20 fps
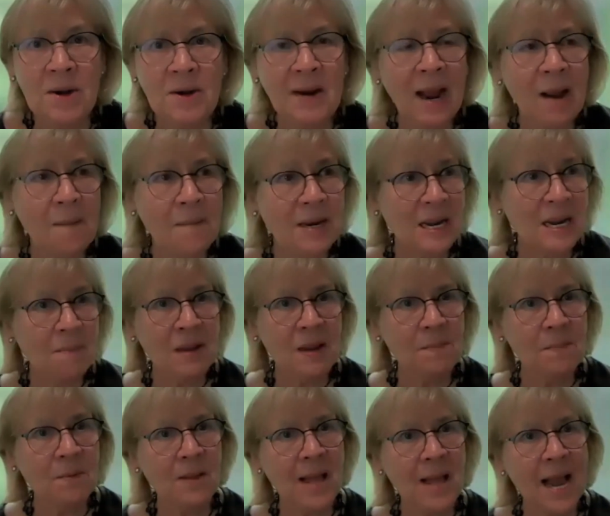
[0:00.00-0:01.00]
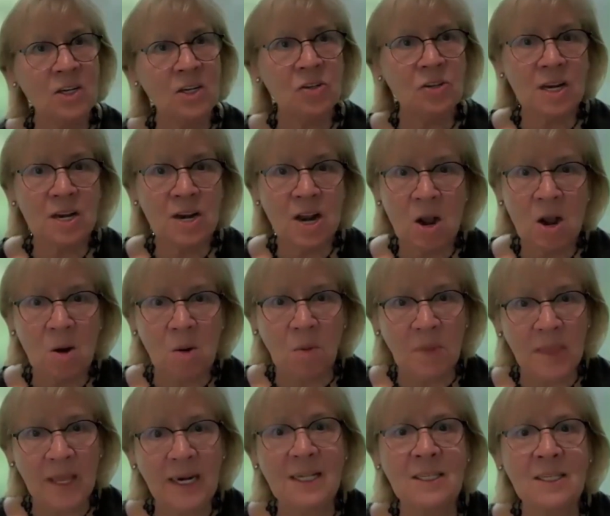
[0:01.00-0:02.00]
wonder how many people actually
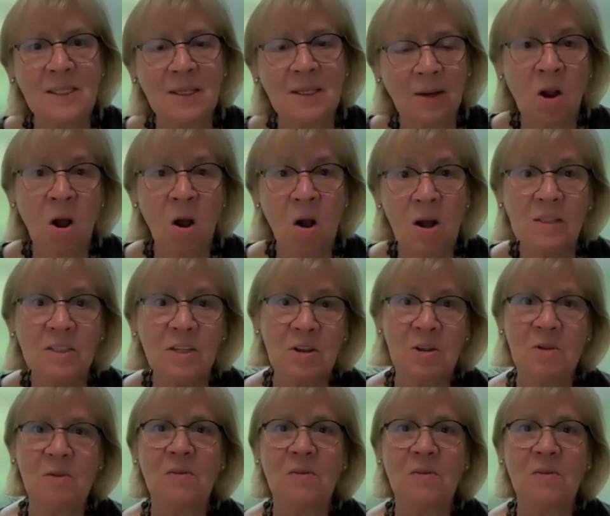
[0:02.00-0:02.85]
know that it's called a